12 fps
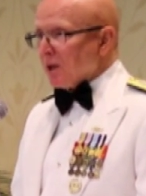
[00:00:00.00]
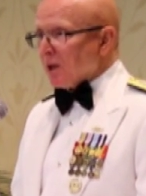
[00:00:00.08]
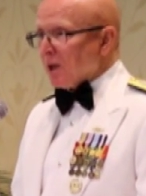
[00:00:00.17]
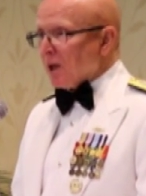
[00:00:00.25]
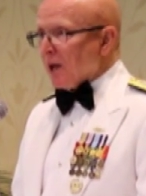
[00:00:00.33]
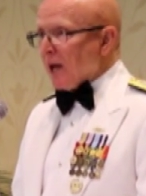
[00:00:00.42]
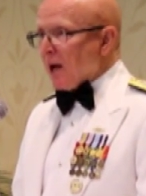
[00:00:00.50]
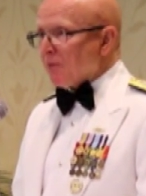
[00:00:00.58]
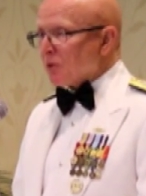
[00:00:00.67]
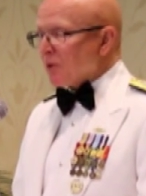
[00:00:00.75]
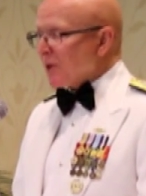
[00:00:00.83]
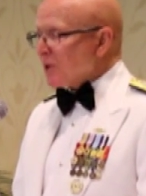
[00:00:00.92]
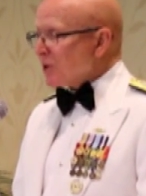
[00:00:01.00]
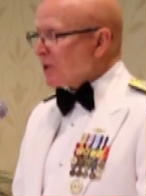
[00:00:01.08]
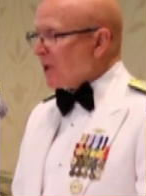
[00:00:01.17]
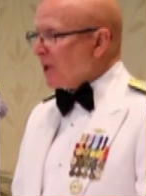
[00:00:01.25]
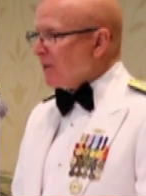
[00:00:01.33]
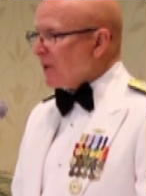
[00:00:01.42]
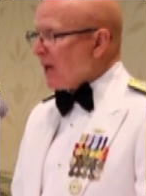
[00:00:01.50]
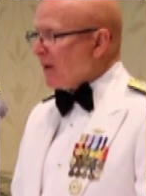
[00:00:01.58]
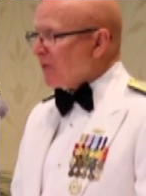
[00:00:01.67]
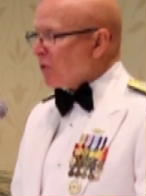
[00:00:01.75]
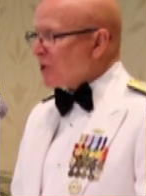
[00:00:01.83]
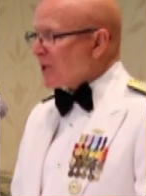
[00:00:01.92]
after his
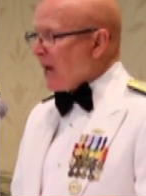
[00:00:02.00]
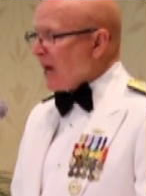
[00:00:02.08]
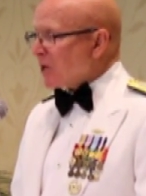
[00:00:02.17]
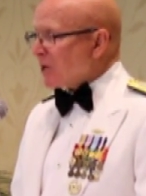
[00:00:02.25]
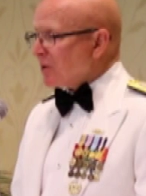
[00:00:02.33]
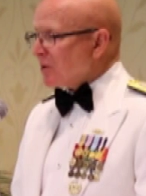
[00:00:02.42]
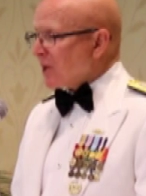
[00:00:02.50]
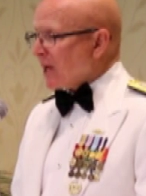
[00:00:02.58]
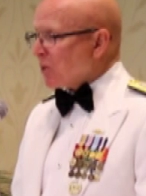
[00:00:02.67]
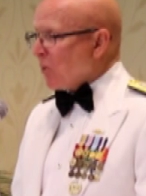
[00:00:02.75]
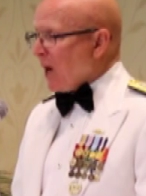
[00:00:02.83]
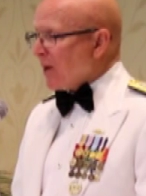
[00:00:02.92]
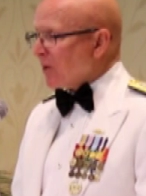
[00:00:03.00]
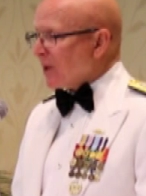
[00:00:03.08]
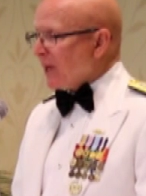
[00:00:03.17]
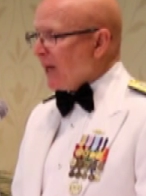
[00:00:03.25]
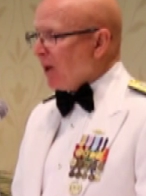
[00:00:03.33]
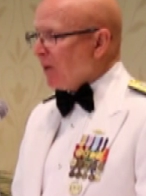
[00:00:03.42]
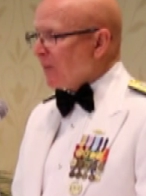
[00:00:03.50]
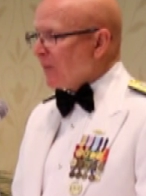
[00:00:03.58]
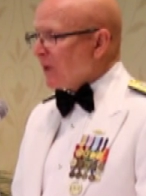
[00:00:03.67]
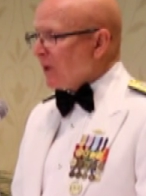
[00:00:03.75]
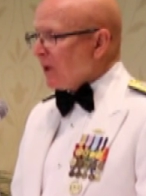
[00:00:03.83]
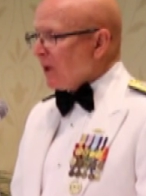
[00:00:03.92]
actions at Guadalcanal.
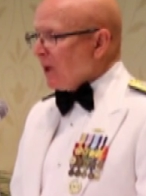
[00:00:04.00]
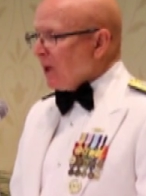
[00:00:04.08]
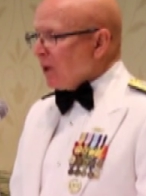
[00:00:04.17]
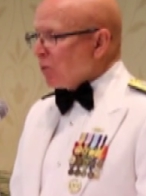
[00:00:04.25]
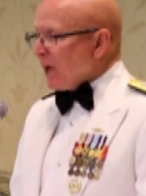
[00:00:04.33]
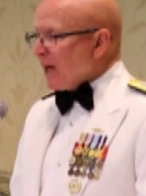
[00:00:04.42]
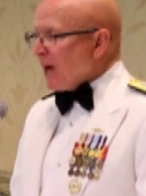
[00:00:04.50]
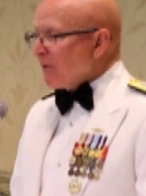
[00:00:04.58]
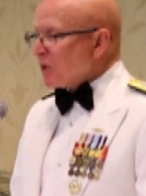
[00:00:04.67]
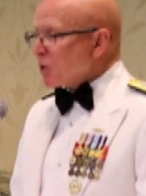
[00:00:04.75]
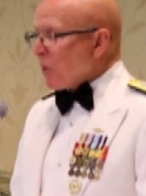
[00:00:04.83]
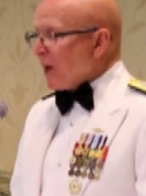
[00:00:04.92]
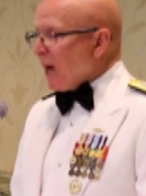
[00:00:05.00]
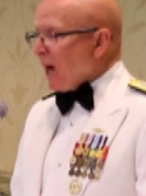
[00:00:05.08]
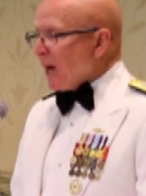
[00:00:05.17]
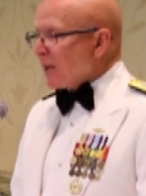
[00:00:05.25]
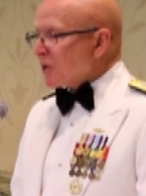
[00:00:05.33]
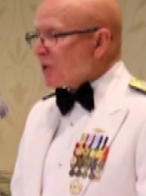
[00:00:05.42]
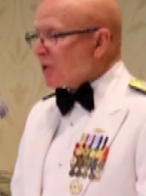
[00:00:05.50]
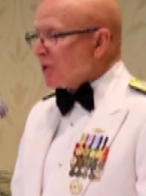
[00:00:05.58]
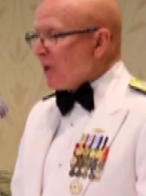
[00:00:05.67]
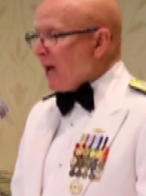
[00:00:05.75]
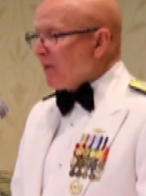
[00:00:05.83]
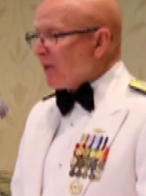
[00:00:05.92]
Ray Evans went on
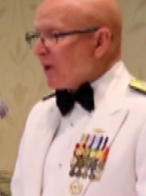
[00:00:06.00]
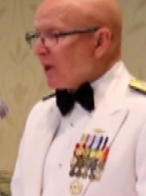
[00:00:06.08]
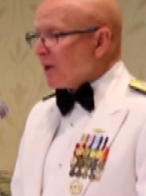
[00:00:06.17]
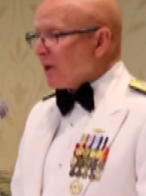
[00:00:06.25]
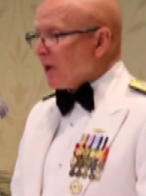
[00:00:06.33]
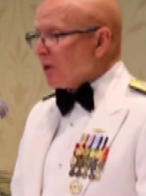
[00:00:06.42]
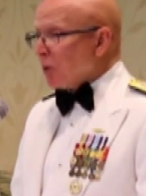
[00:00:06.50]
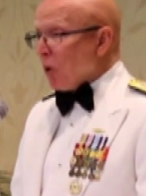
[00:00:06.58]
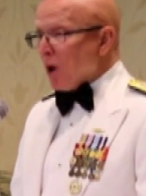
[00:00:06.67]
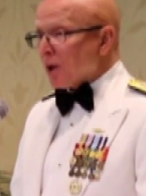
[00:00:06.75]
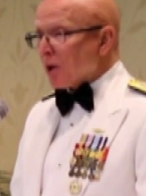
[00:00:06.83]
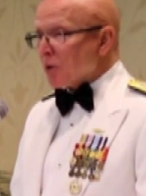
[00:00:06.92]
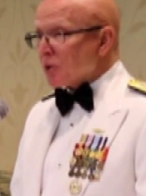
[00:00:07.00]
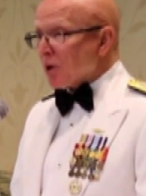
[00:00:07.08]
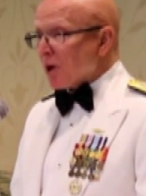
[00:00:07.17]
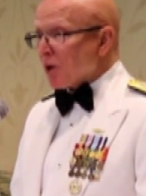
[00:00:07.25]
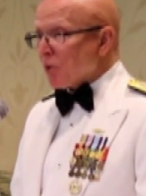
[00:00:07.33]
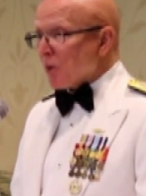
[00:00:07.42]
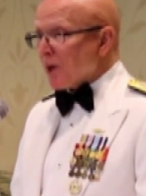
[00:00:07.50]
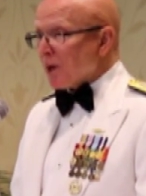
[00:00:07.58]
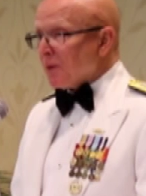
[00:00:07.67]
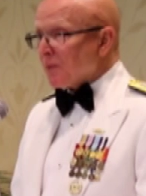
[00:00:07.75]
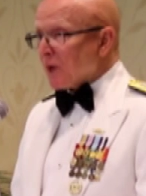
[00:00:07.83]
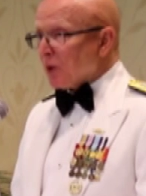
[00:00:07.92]
to have a long Coast Guard
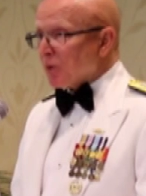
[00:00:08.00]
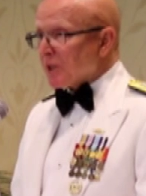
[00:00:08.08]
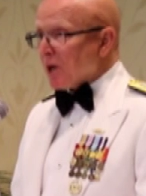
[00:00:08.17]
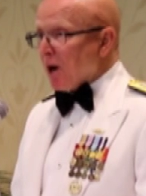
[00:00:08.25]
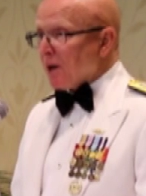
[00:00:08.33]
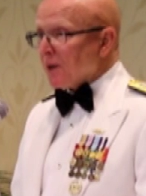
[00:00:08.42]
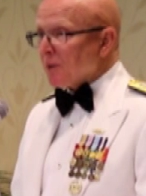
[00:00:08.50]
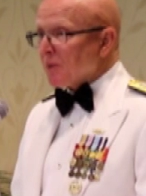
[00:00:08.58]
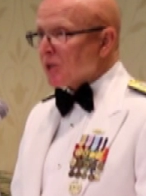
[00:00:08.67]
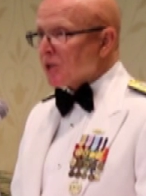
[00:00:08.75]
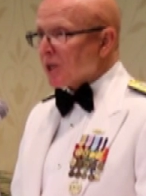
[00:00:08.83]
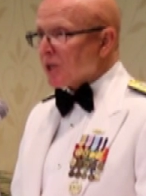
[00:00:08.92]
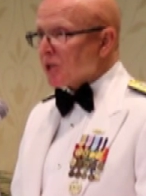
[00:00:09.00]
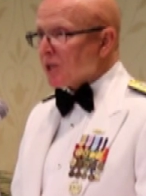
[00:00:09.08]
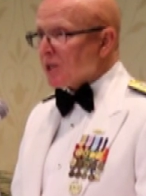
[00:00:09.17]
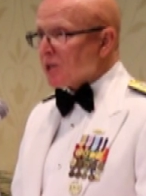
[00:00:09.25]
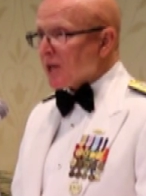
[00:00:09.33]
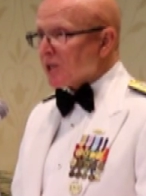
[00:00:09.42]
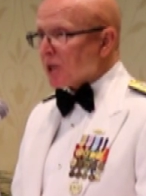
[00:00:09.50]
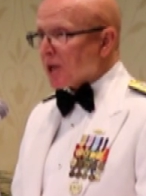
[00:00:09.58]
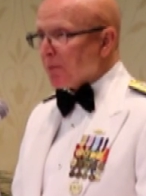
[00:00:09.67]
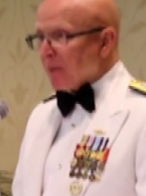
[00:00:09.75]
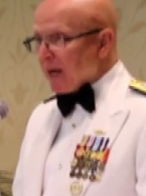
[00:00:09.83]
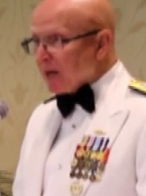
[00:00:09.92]
career. He retired in the mid-60s as a
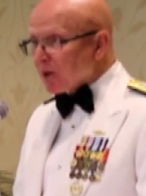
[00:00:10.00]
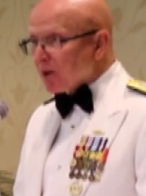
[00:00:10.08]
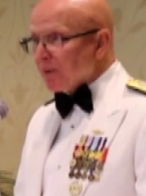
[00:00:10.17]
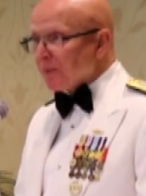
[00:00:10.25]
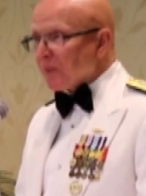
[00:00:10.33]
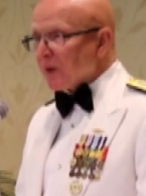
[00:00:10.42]
commander.